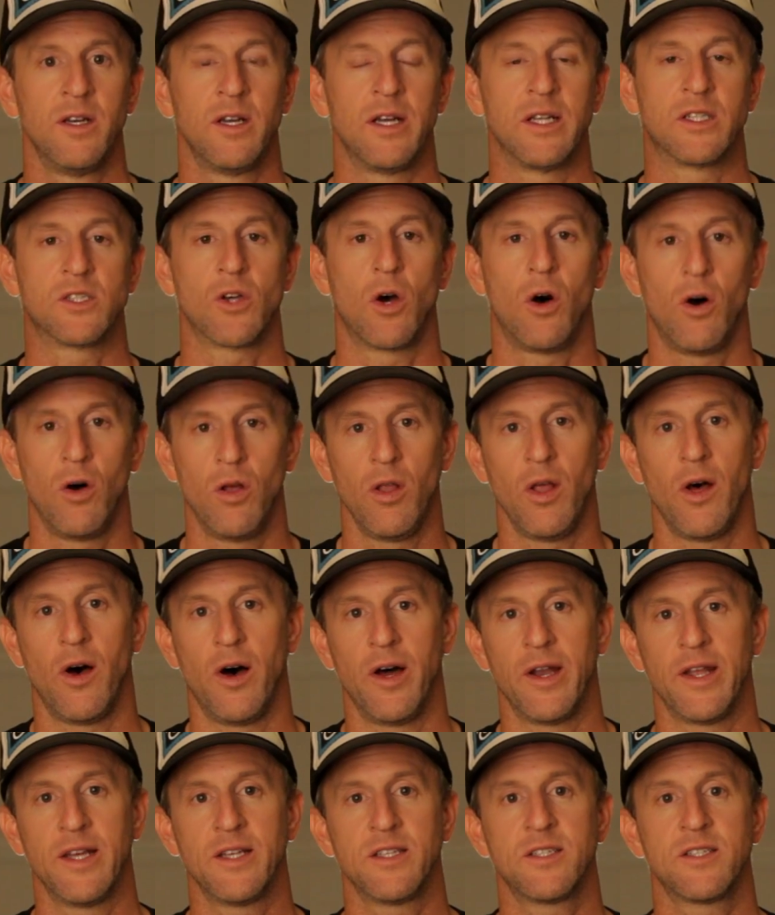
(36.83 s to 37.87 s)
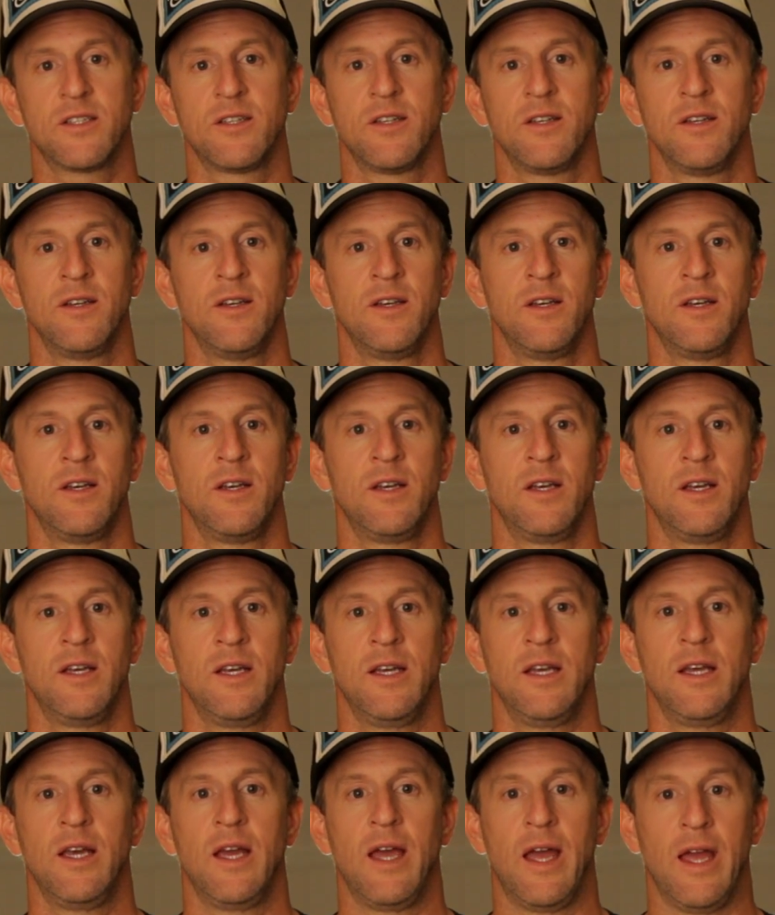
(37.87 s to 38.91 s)
It's all honest
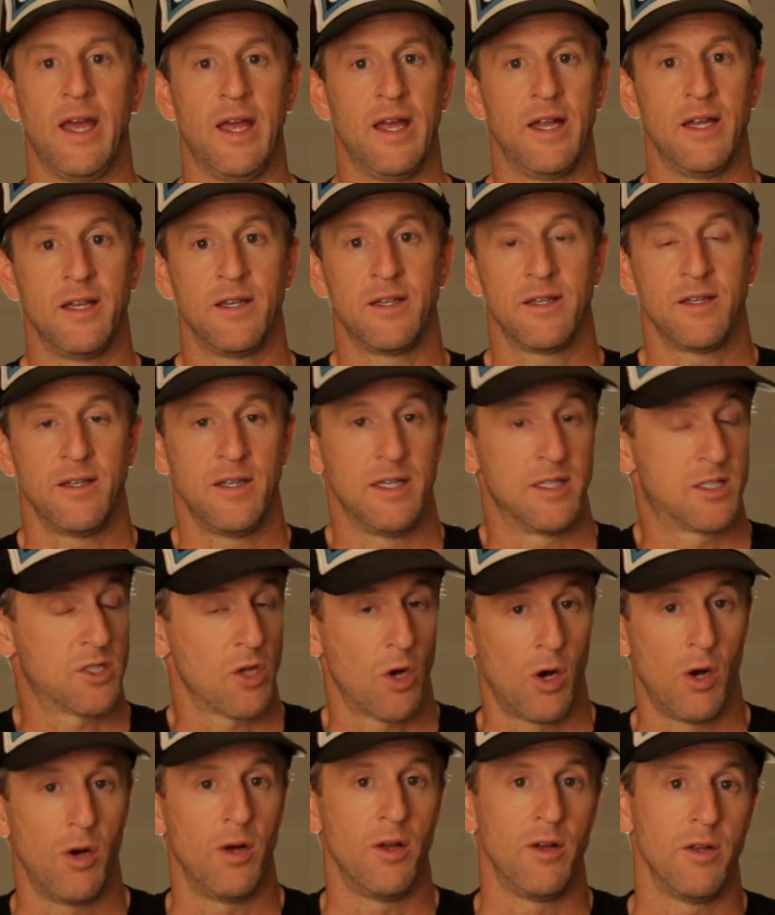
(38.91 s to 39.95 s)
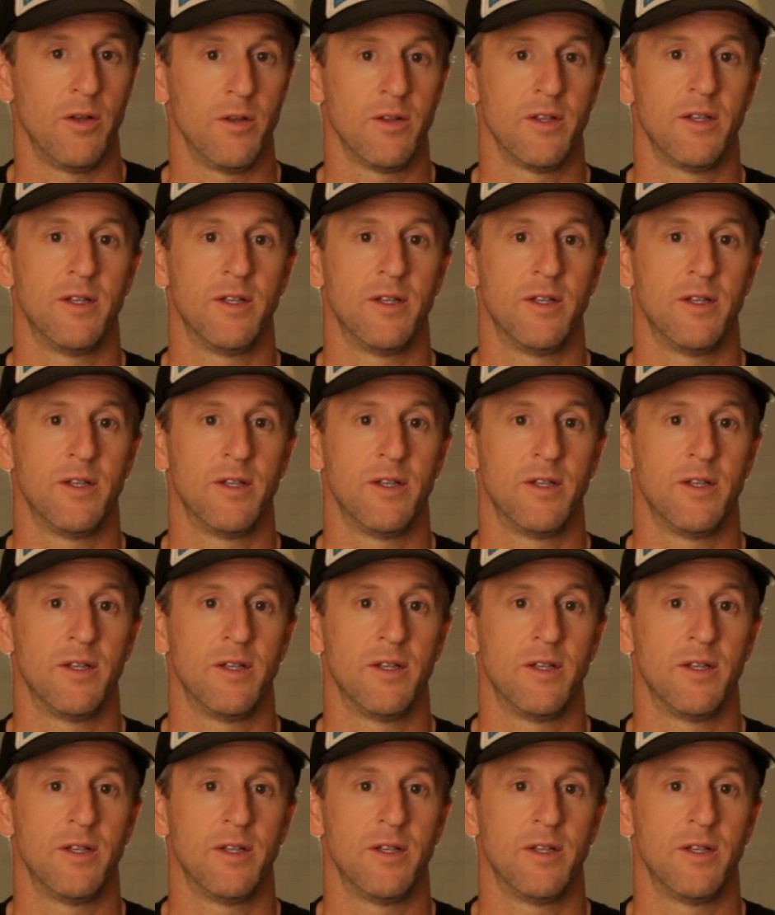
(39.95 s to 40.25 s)
and it's all